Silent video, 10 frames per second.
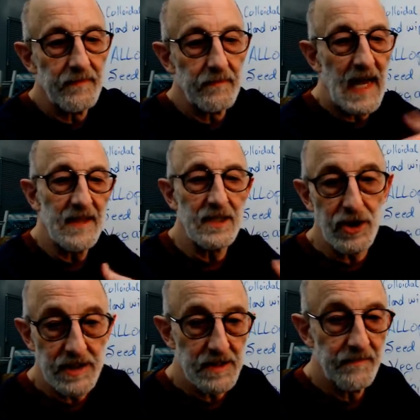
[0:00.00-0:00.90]

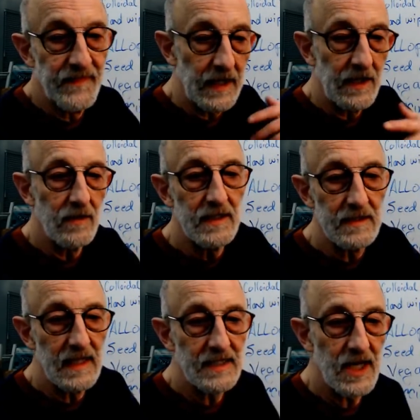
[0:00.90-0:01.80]
pathogens,
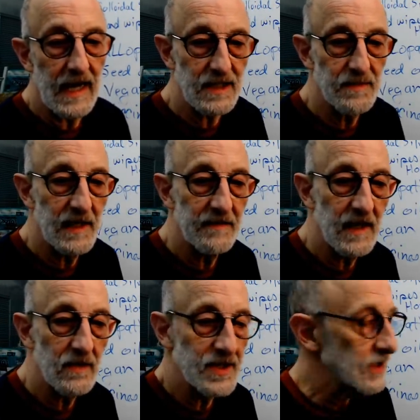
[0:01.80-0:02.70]
attacks by viruses and